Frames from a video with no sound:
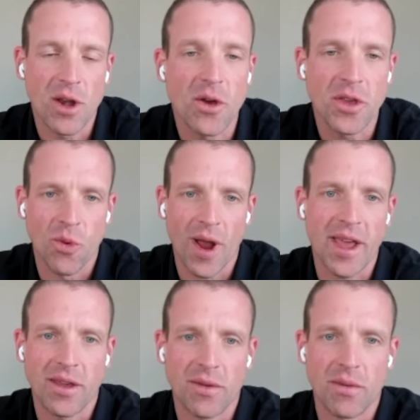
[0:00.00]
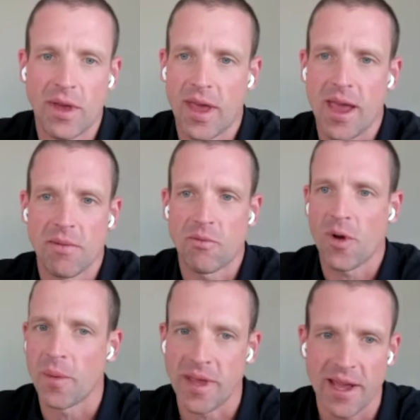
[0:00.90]
know you rank and
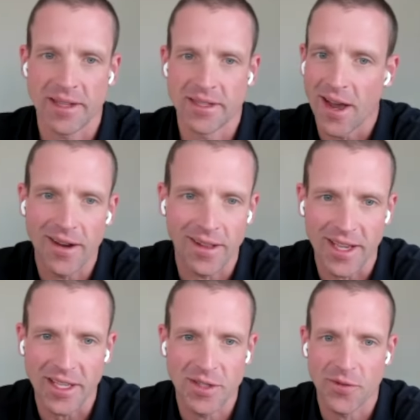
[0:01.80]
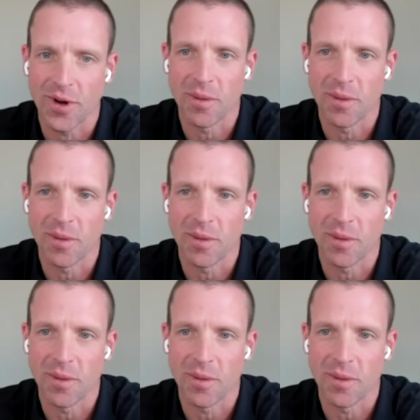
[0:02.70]
probably get a ton of leads for